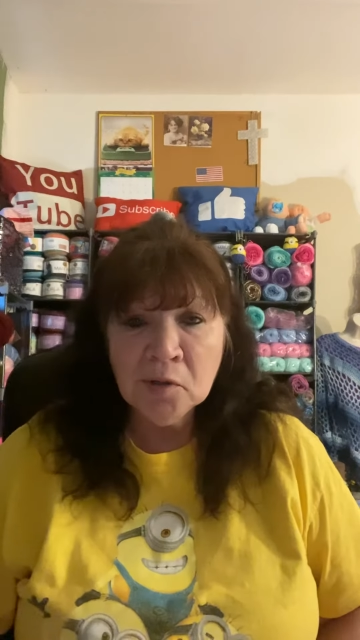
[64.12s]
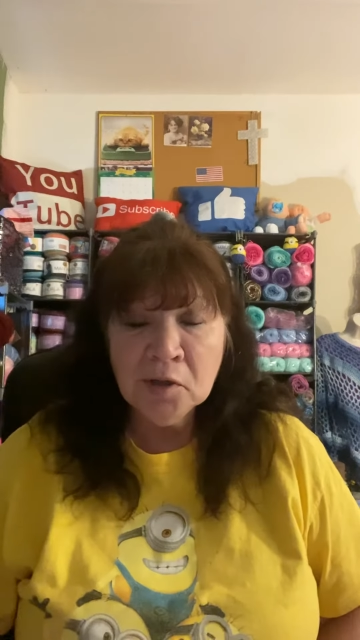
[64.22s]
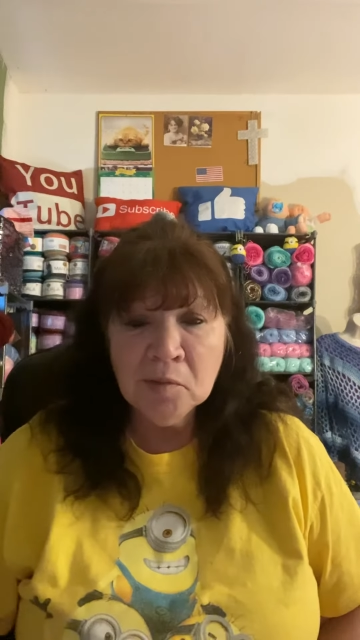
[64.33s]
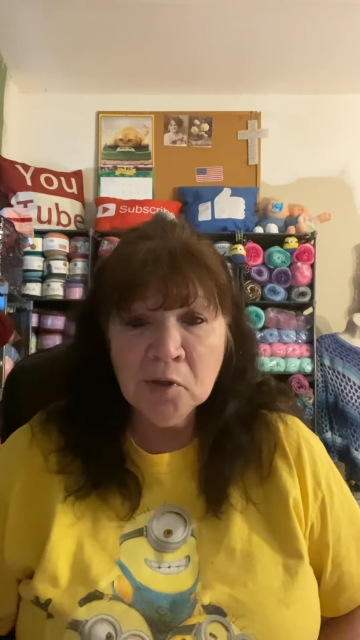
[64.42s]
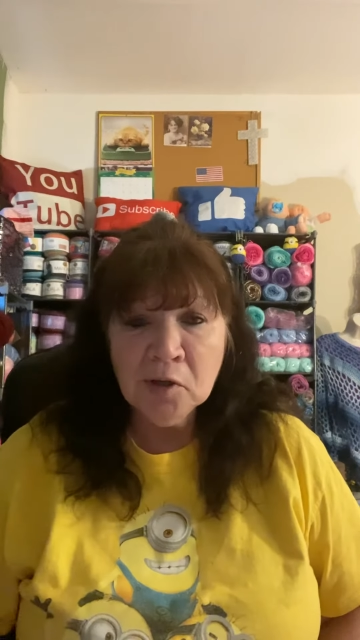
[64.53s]

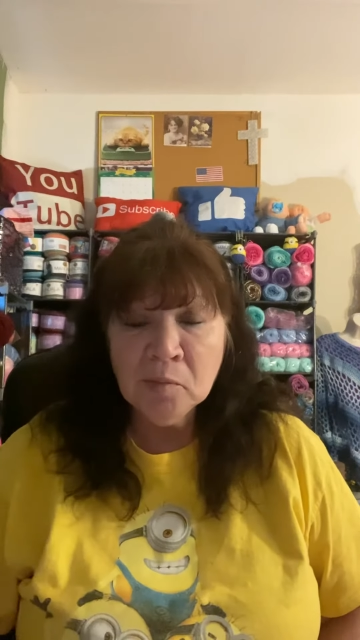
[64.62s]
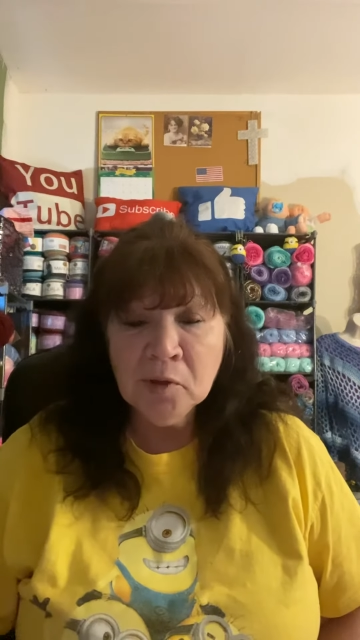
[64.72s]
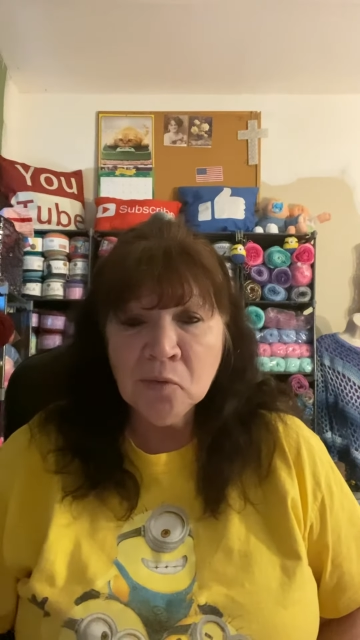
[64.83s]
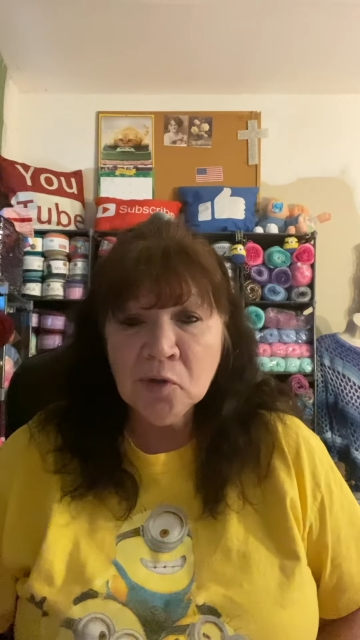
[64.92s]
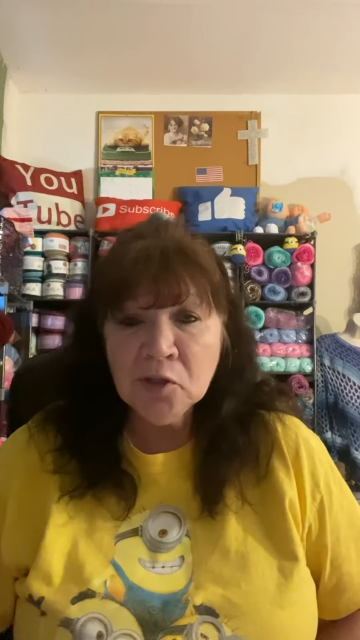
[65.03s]
Email me
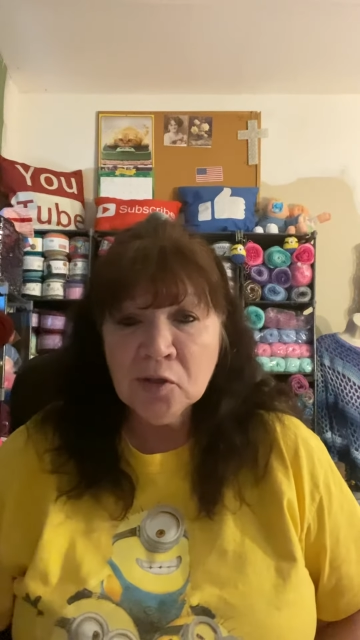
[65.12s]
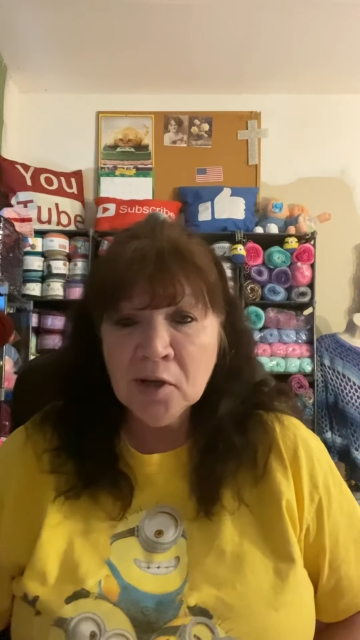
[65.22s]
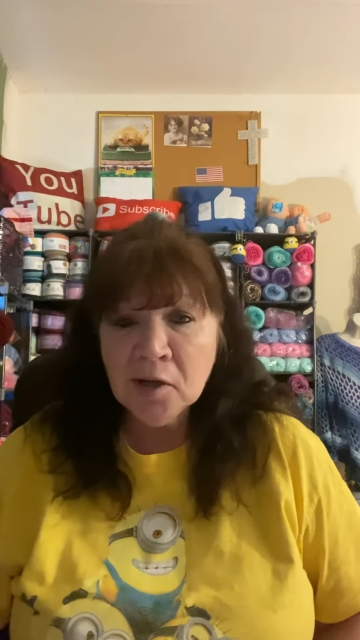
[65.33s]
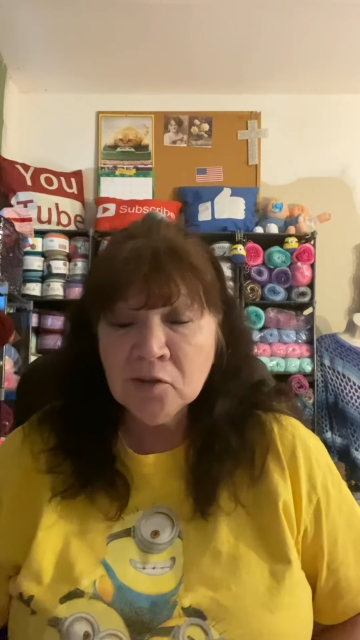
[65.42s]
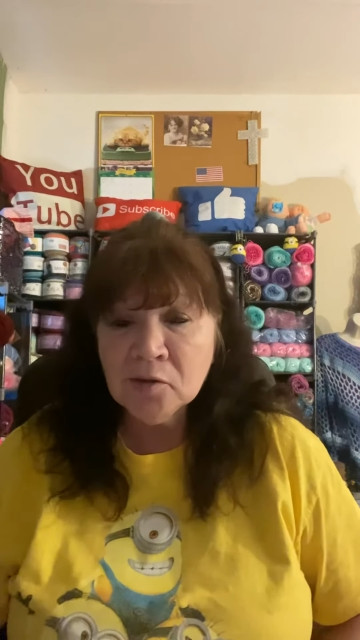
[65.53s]
with your
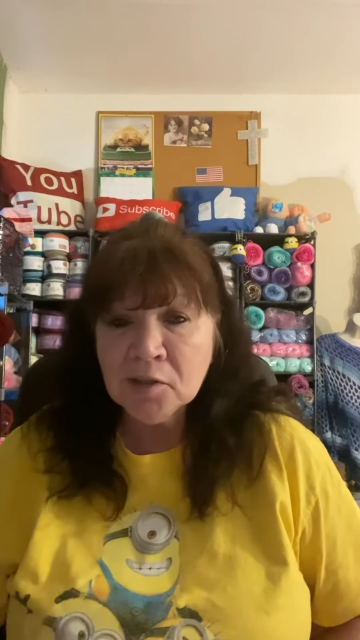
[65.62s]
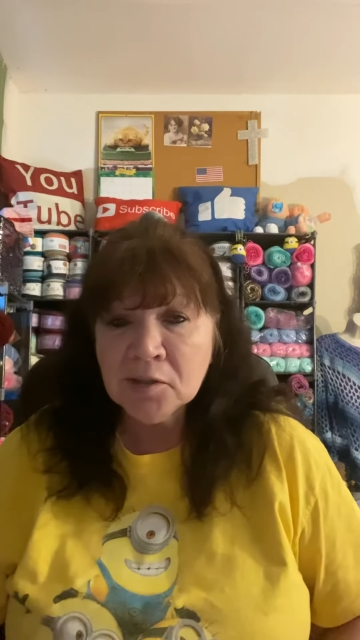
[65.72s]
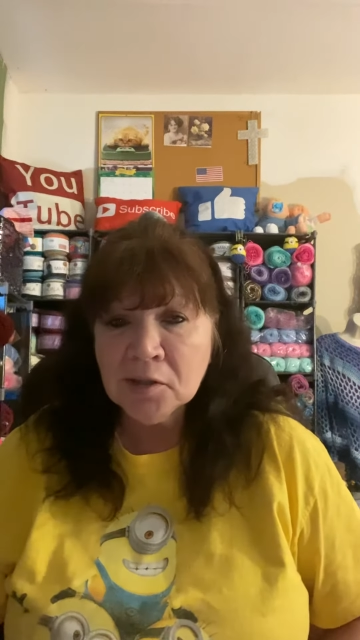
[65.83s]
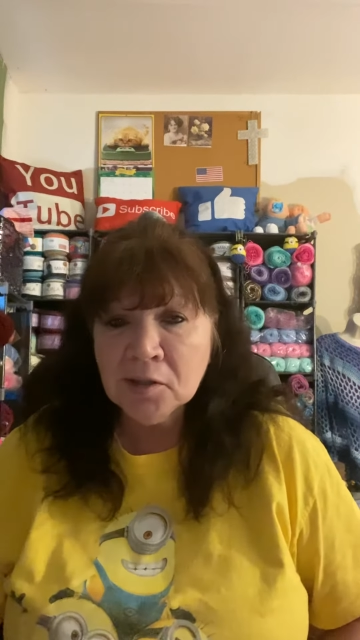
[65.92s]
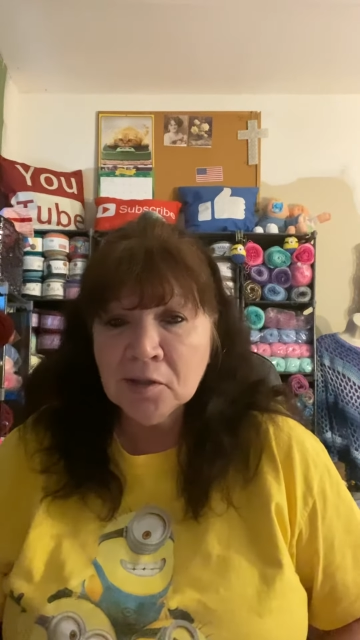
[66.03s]
address,
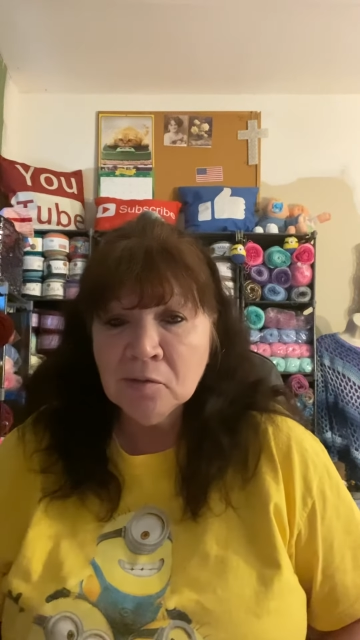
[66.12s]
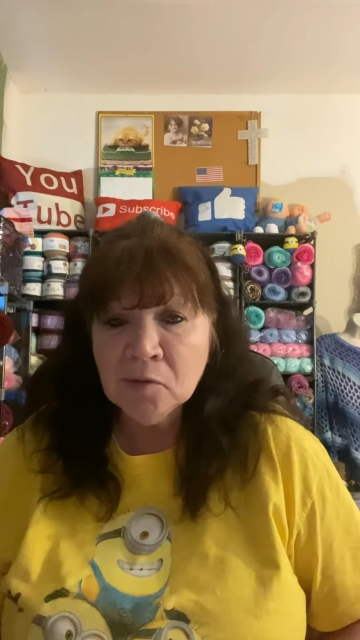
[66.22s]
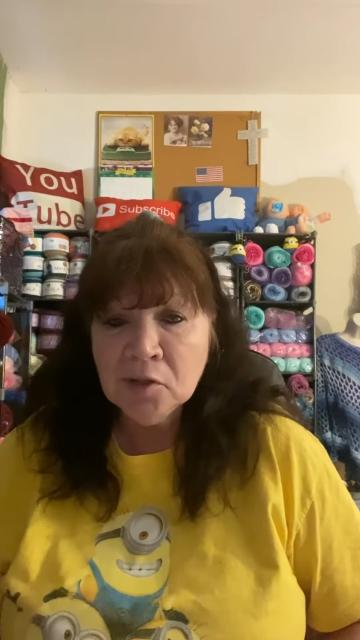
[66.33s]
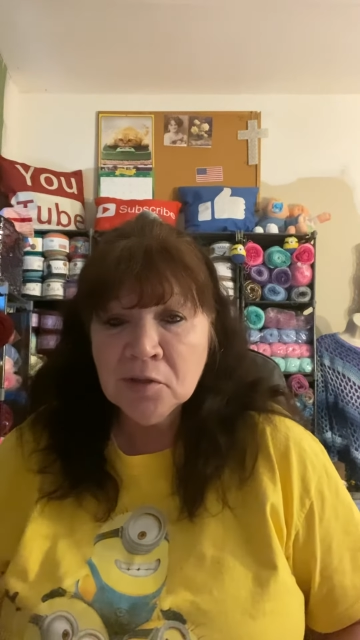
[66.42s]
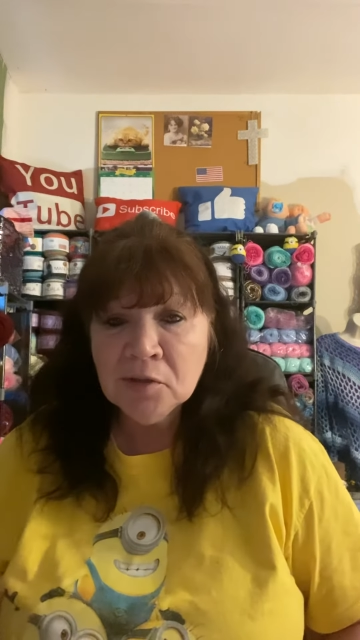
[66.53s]
Linda,
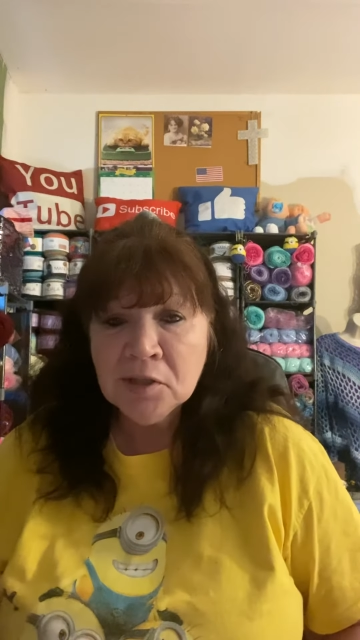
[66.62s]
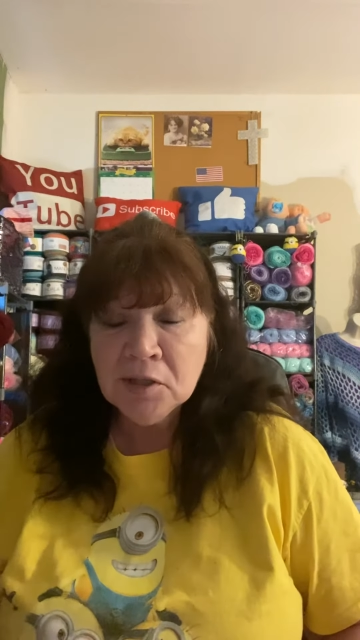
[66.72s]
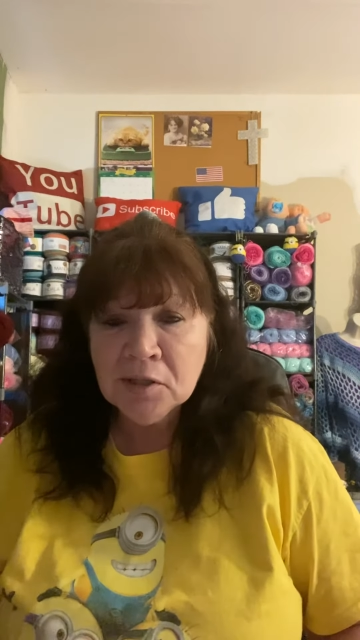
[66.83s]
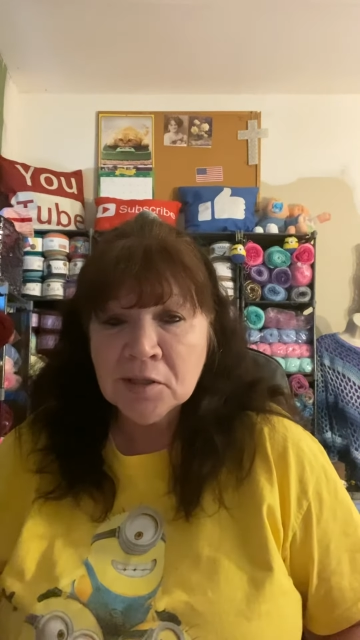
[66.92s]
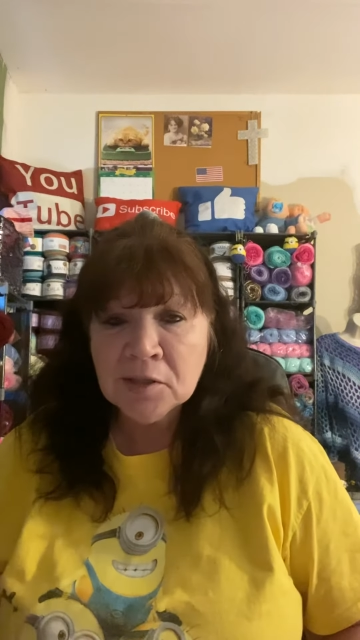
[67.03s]
when you see
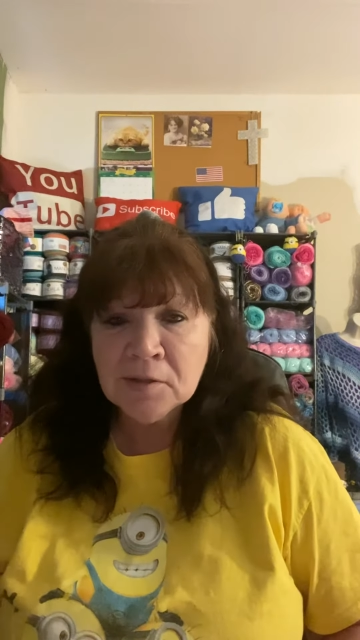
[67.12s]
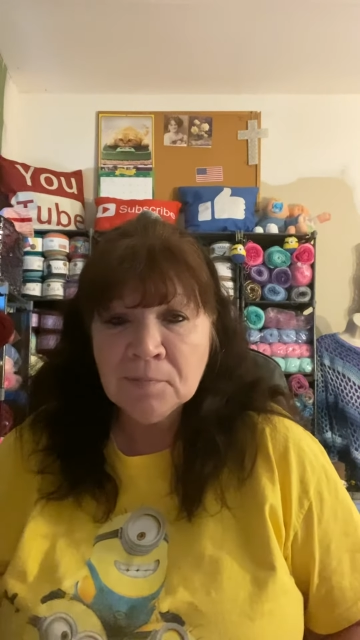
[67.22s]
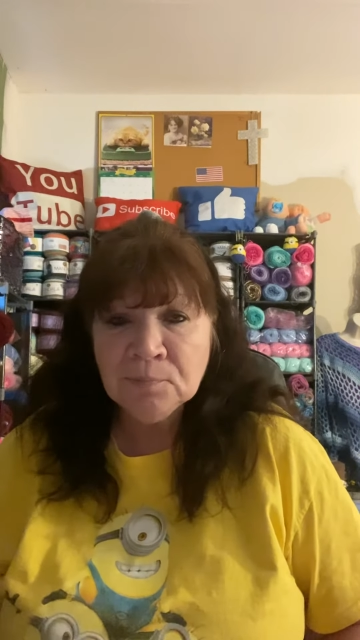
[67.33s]
this.